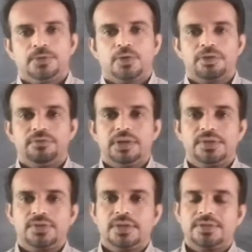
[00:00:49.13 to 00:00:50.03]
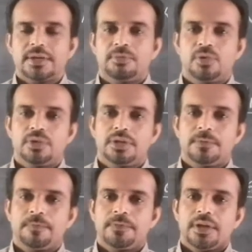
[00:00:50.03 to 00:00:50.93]
So when we discuss
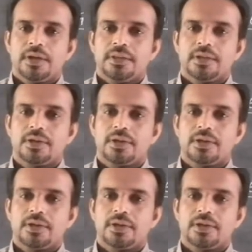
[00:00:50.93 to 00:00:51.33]
about